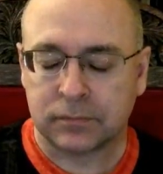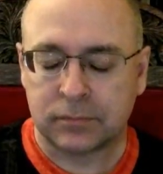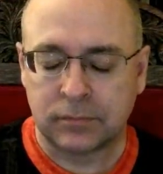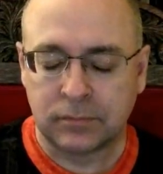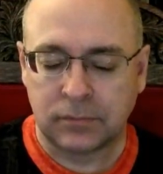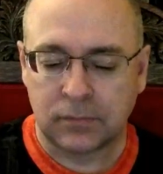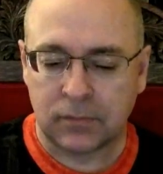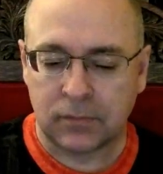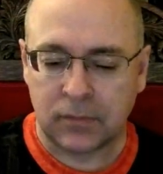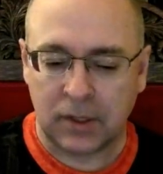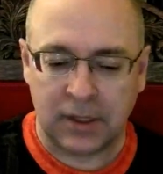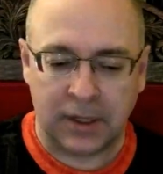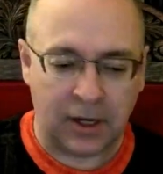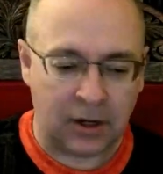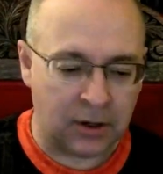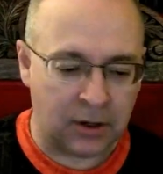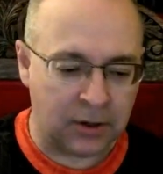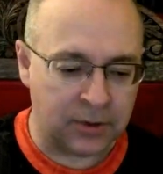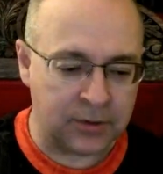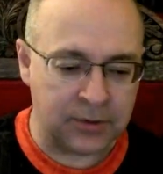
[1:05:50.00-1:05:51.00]

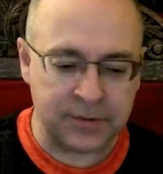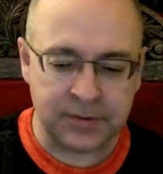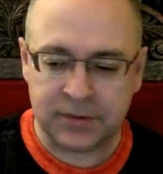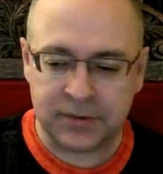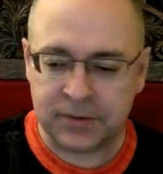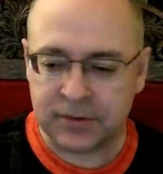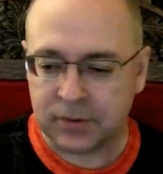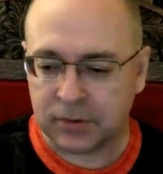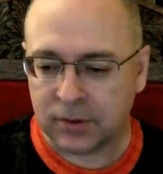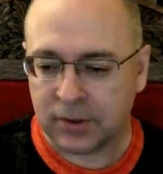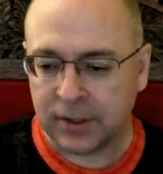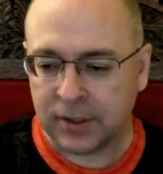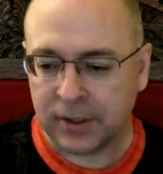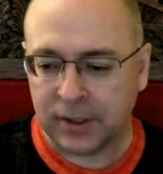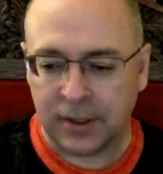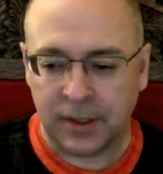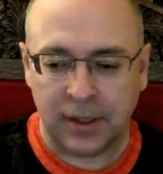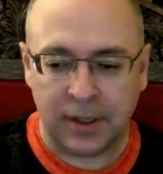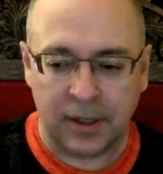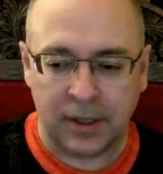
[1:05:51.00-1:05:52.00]
Characters and story,
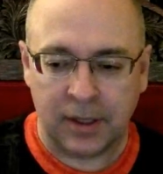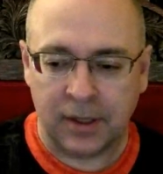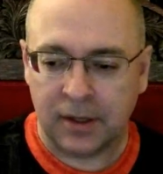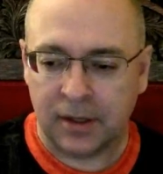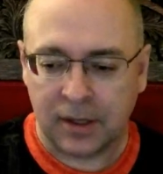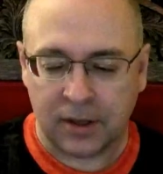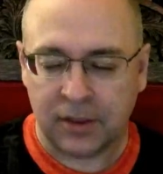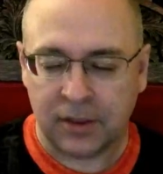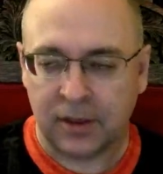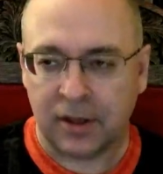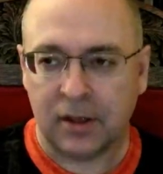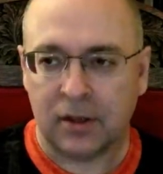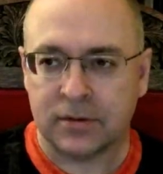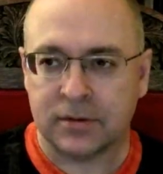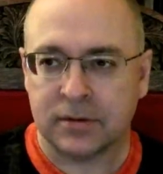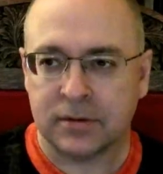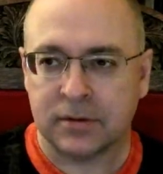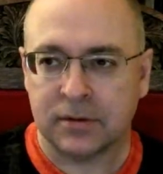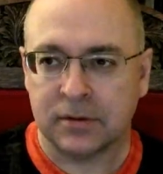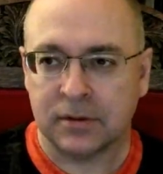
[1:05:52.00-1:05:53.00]
nothing else.
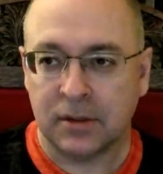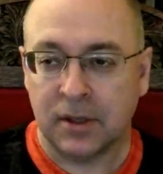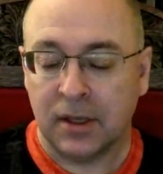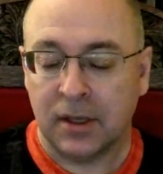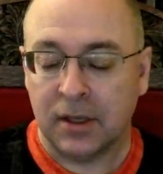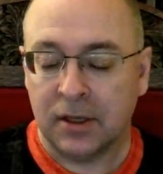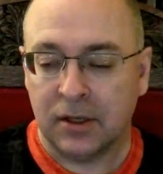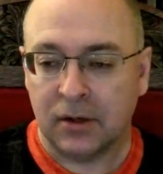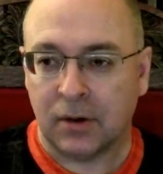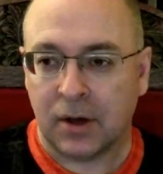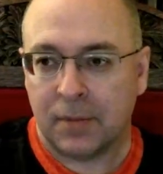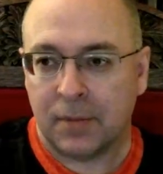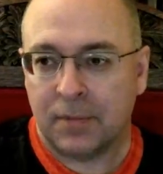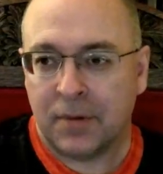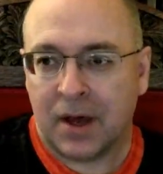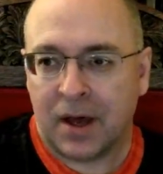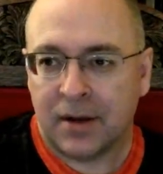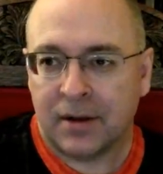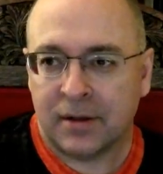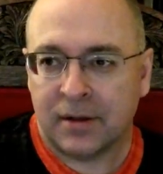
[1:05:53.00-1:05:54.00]
I'm not
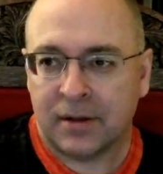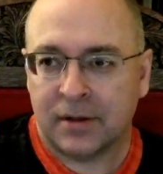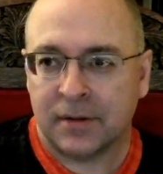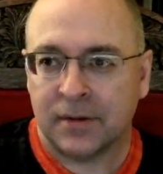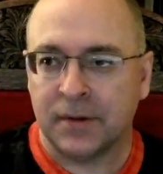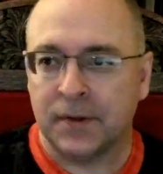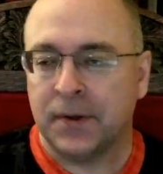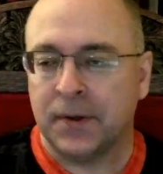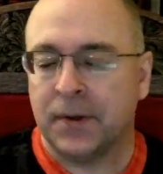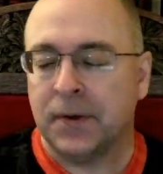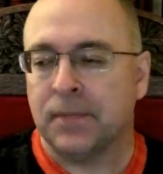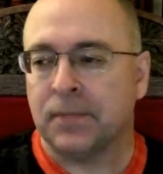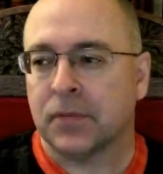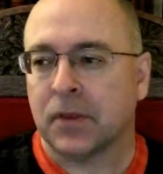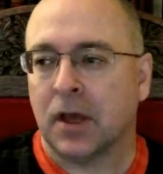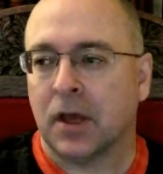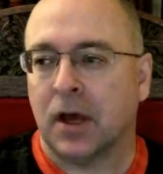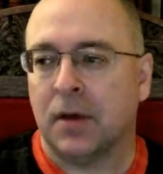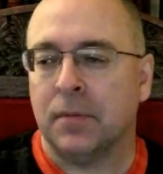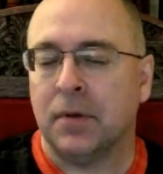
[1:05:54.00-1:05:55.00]

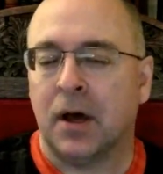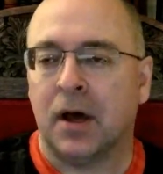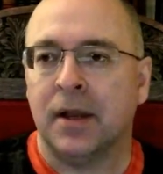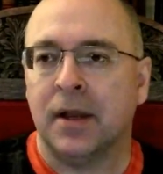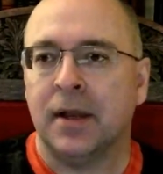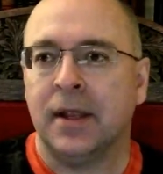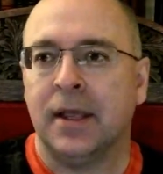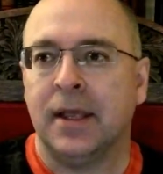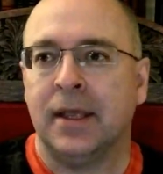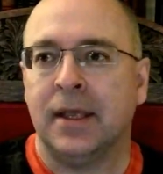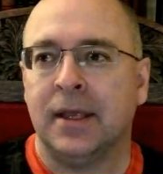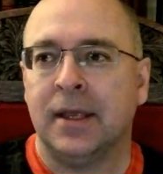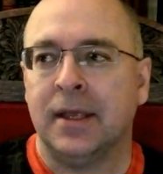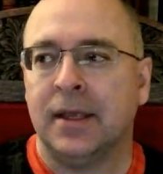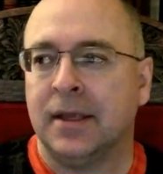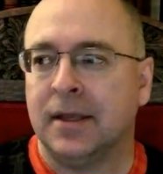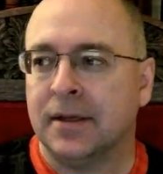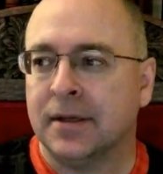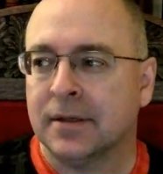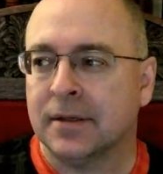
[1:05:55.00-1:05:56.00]
a
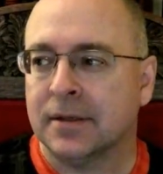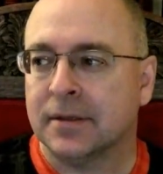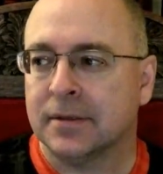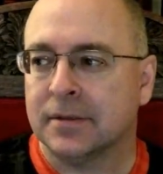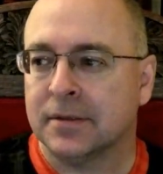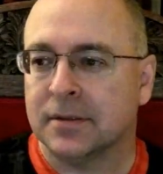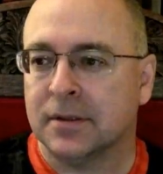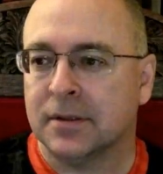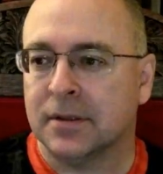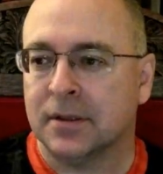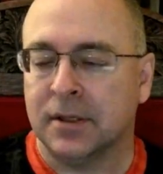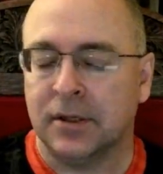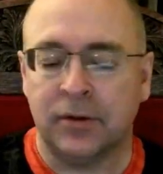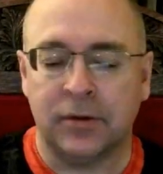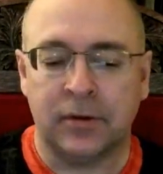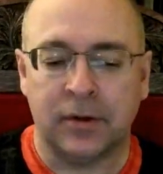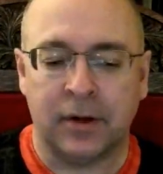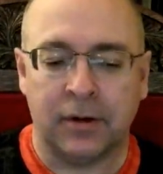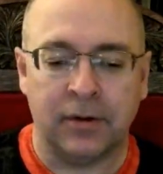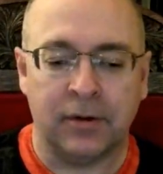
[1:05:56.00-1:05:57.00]
literary
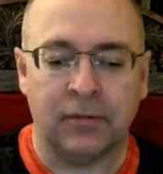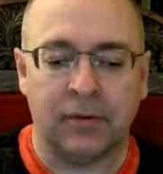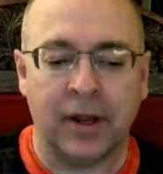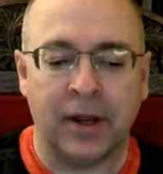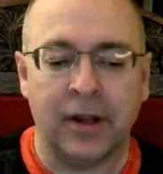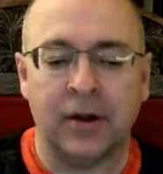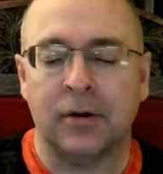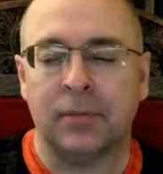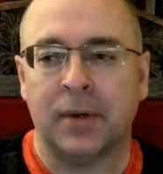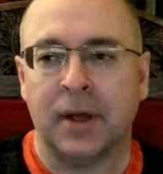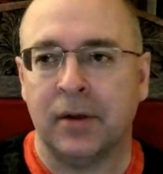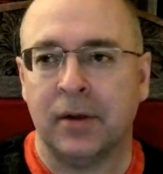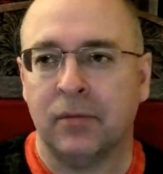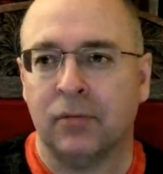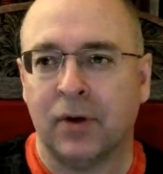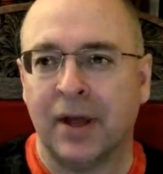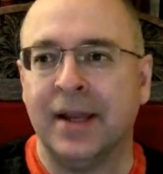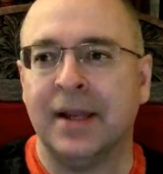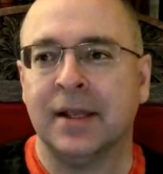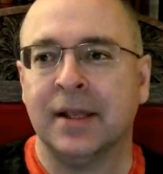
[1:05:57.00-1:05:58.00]
writer. My
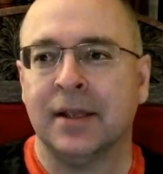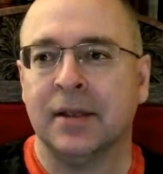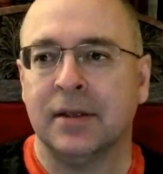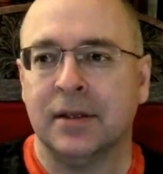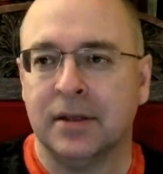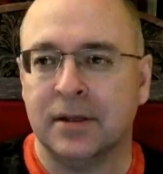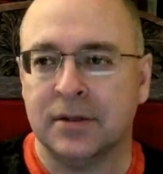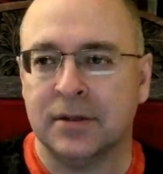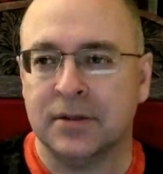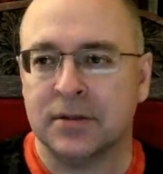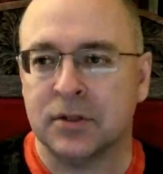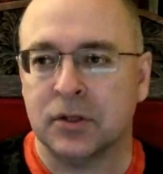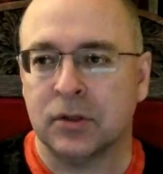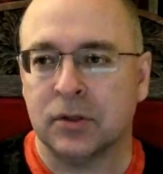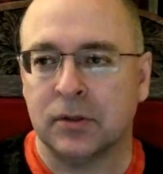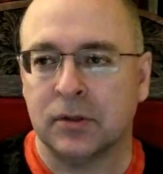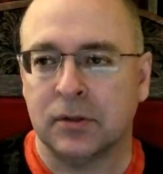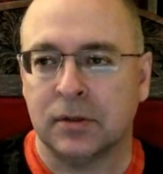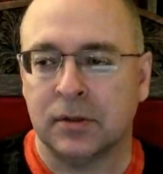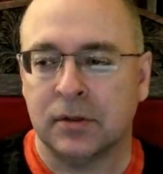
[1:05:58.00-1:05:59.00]
writing is,
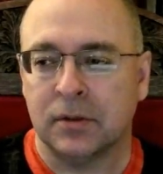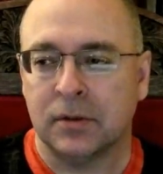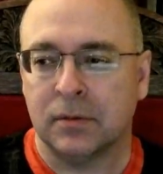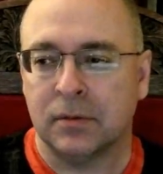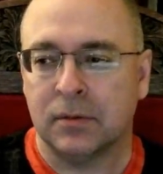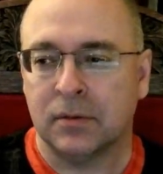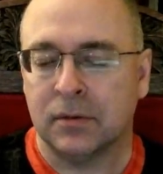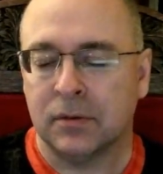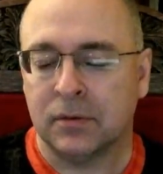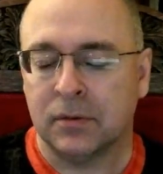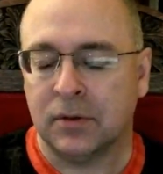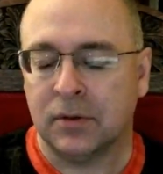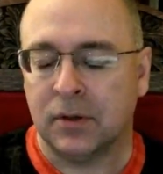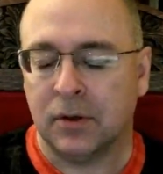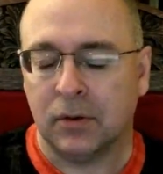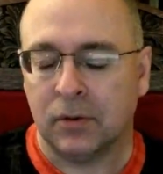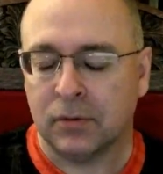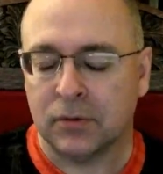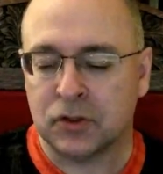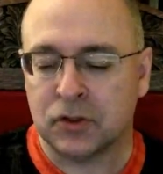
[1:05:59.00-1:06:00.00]

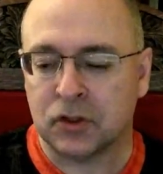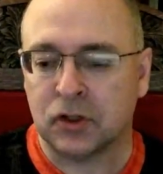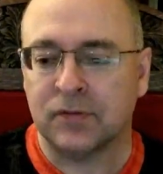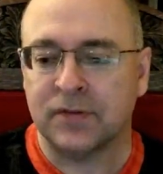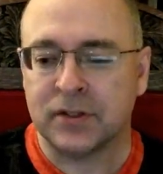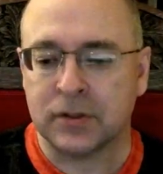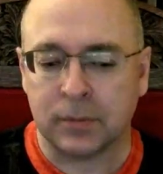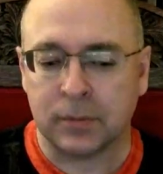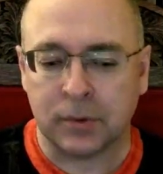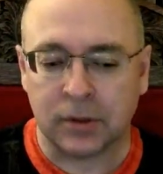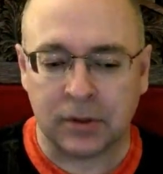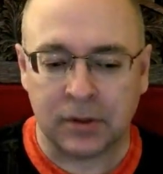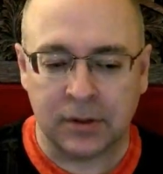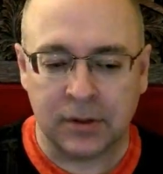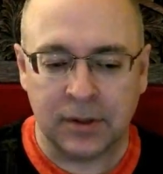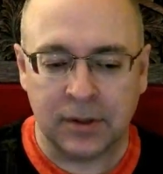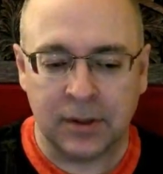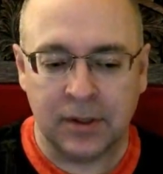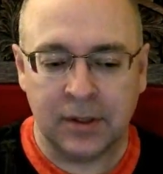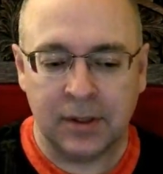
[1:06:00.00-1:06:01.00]
serviceable,
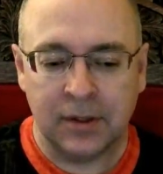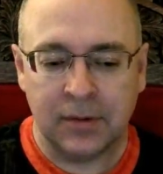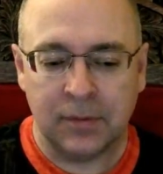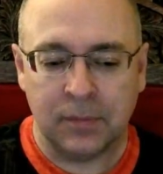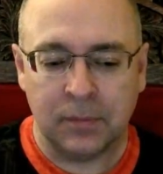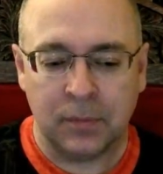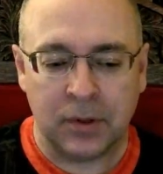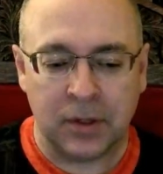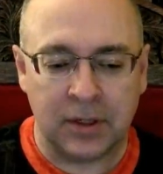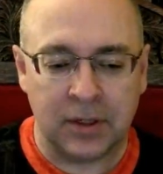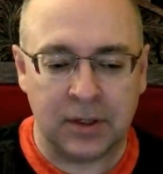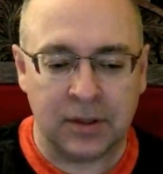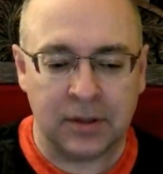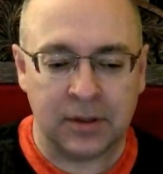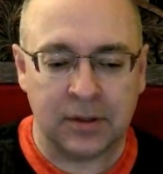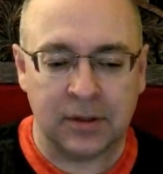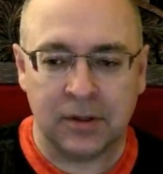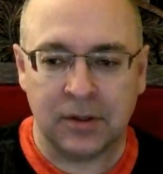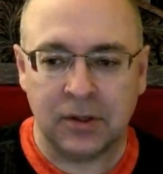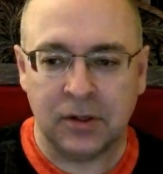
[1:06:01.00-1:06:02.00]
but
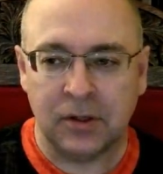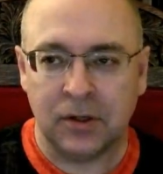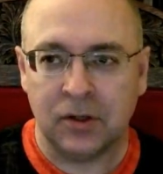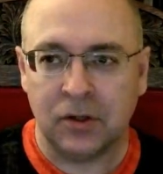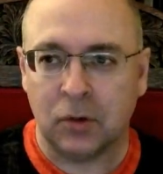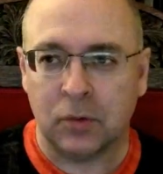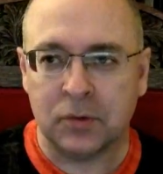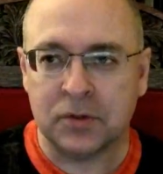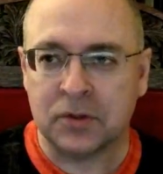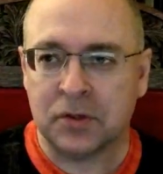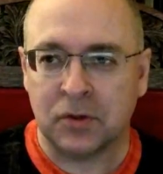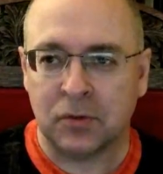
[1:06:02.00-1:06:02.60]
no one's going to read me